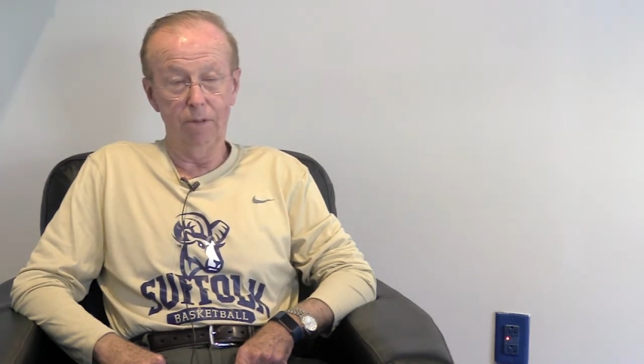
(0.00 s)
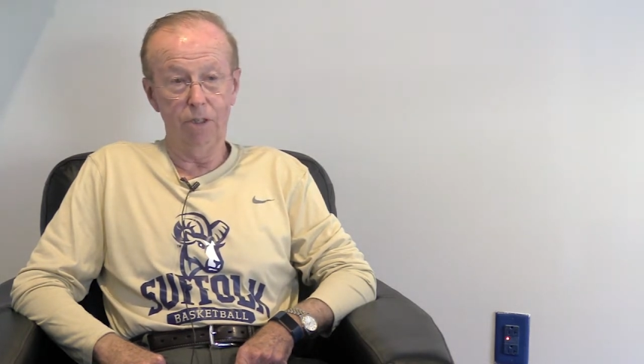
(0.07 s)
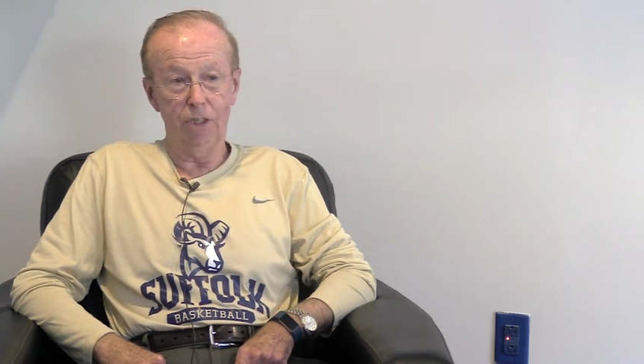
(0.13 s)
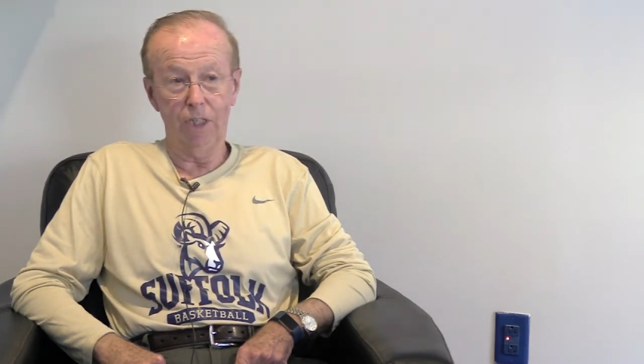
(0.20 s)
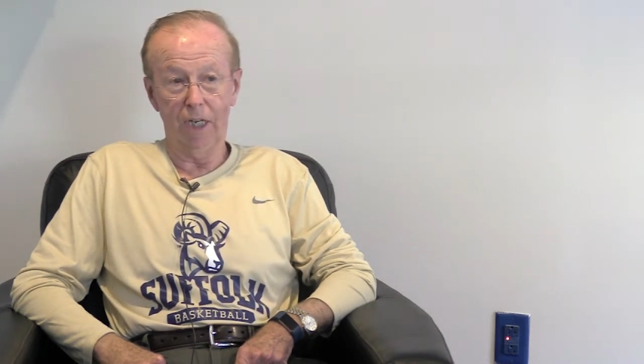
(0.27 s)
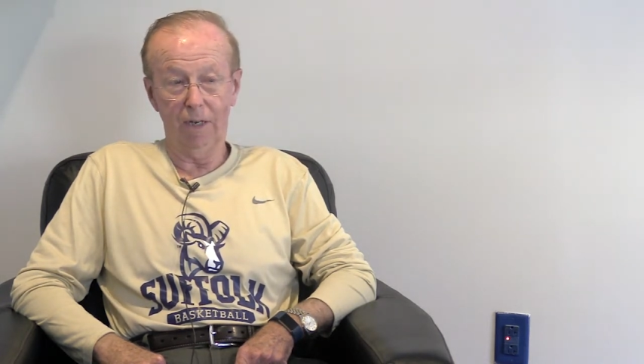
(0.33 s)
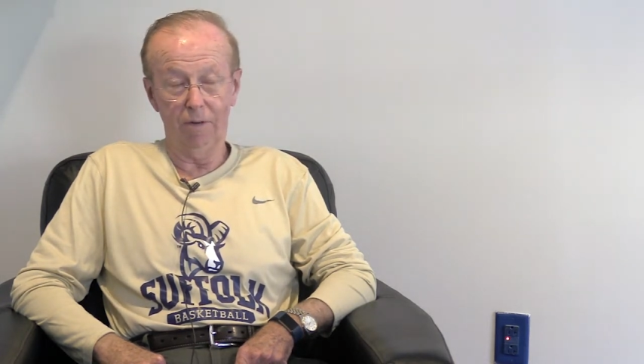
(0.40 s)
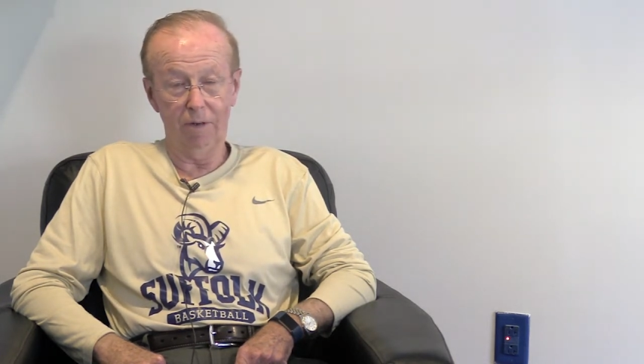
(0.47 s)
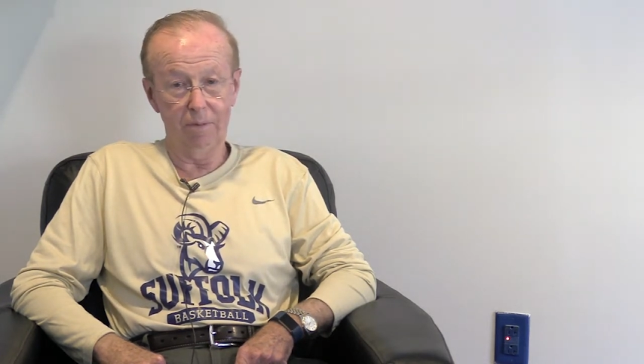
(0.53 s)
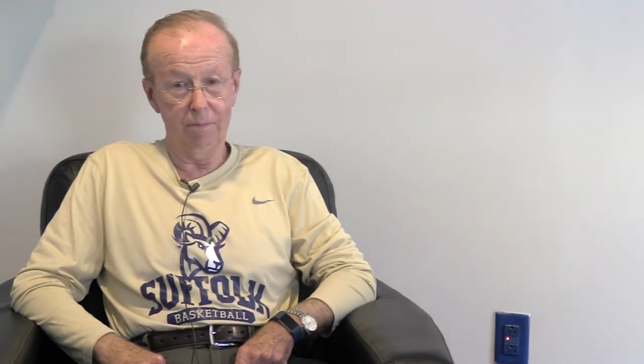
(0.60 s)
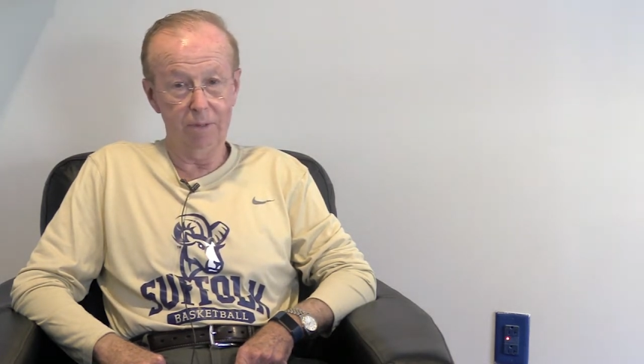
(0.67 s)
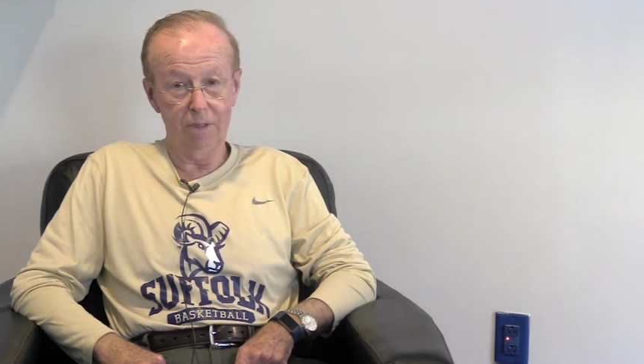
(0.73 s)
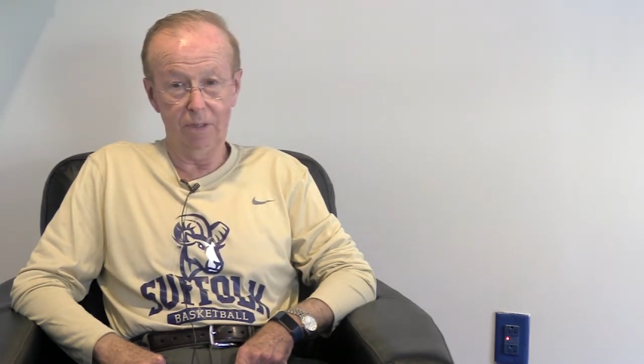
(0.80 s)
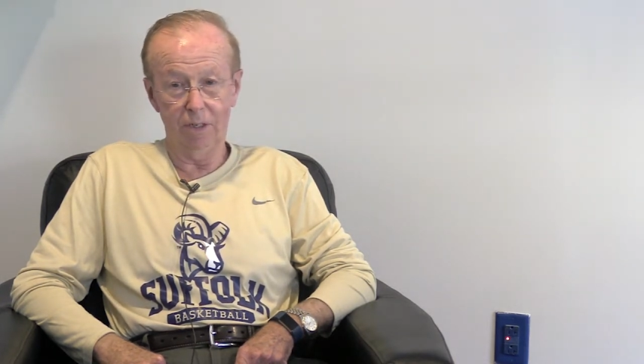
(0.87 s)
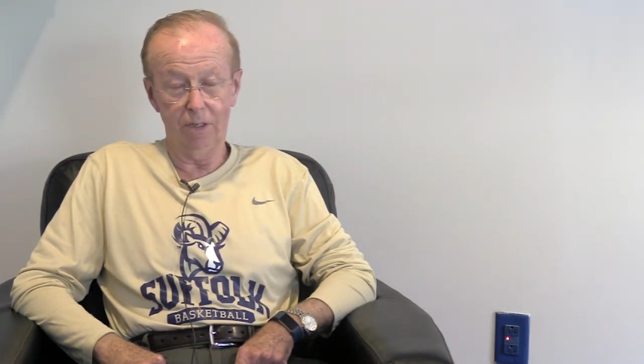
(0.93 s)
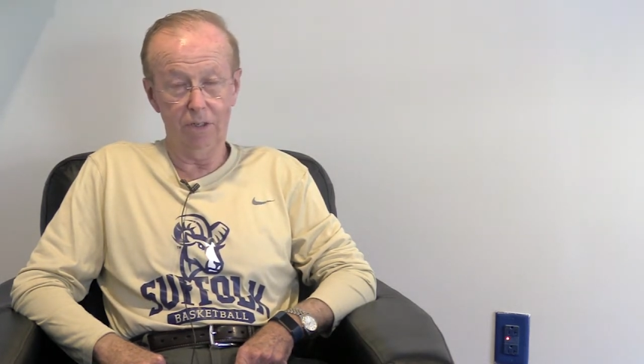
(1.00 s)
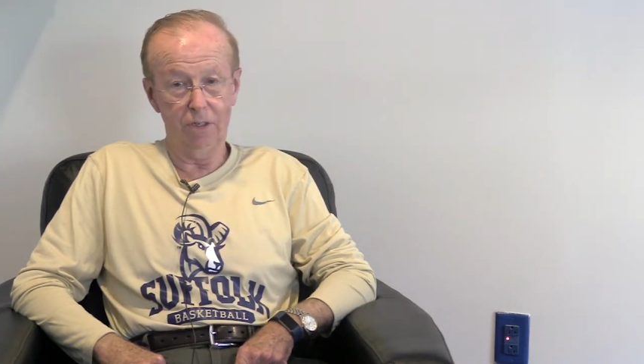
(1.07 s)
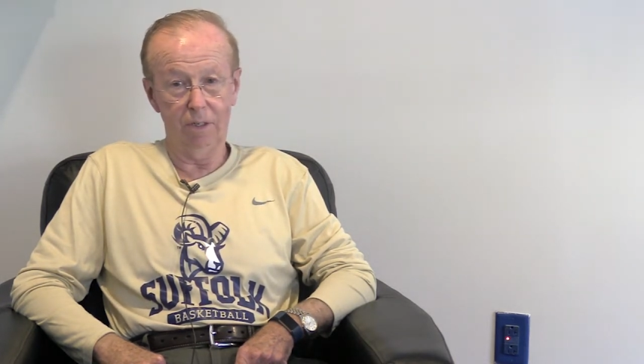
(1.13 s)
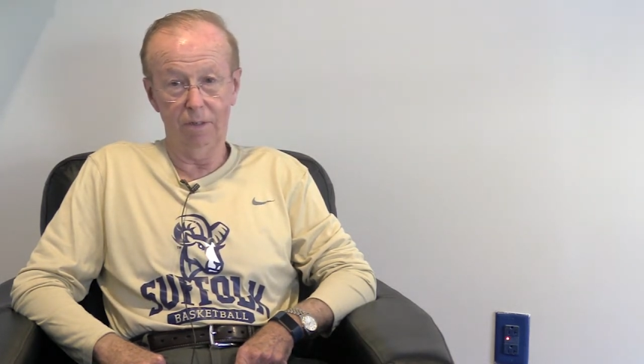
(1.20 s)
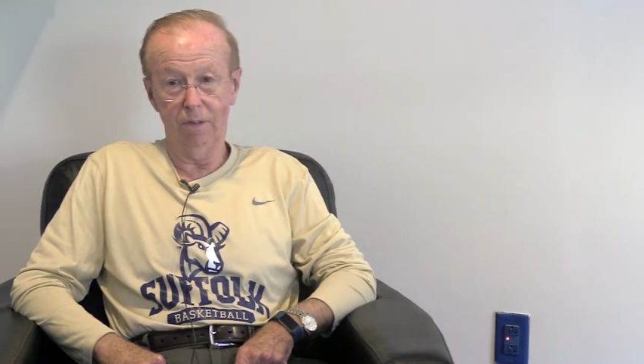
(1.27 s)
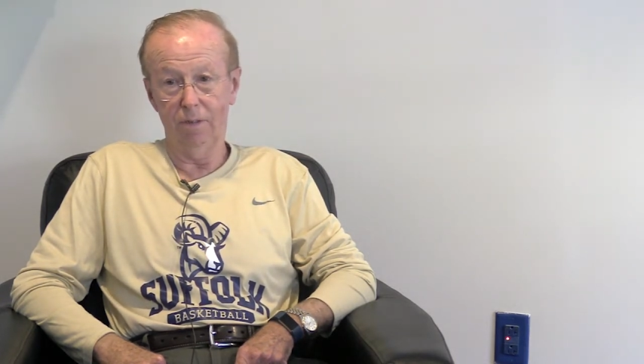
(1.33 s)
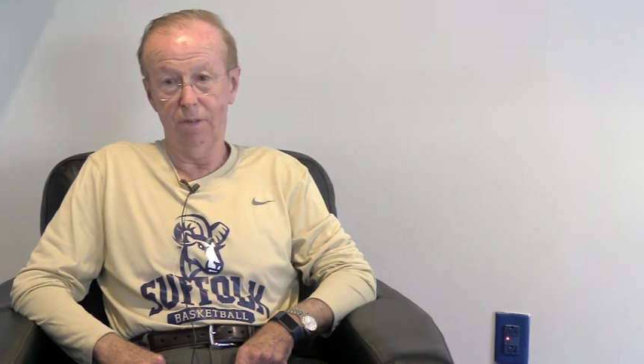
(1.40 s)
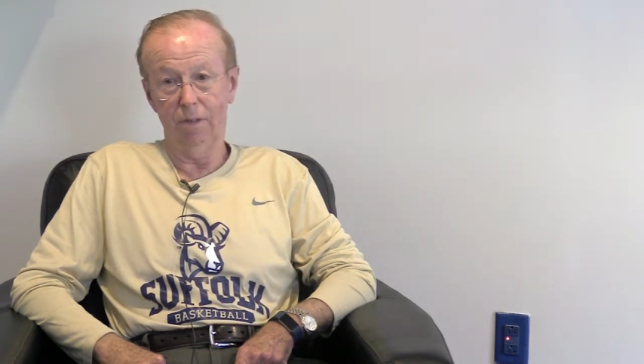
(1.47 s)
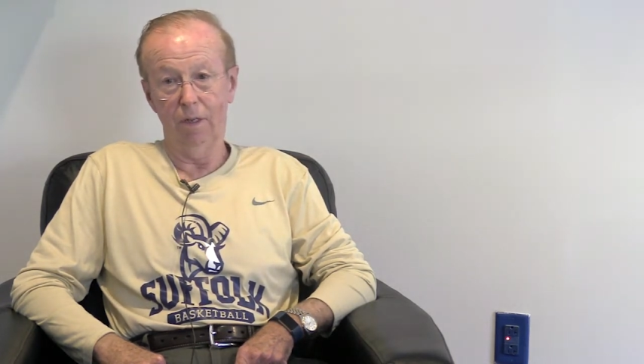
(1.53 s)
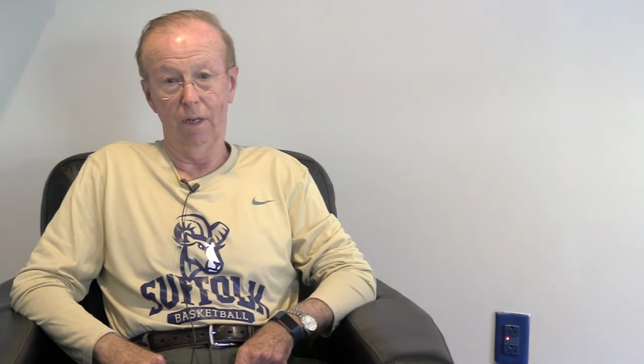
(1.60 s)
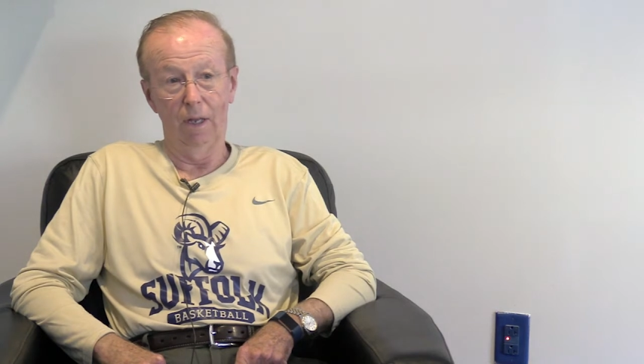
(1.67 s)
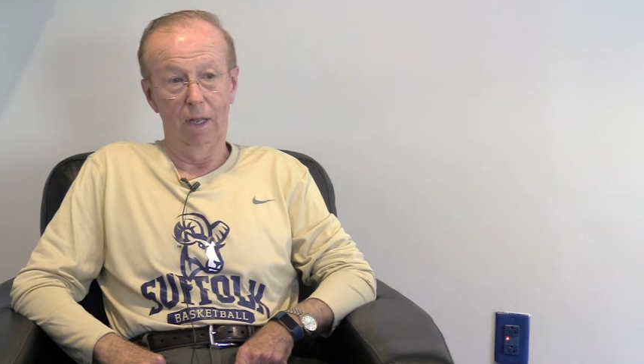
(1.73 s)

sharing positions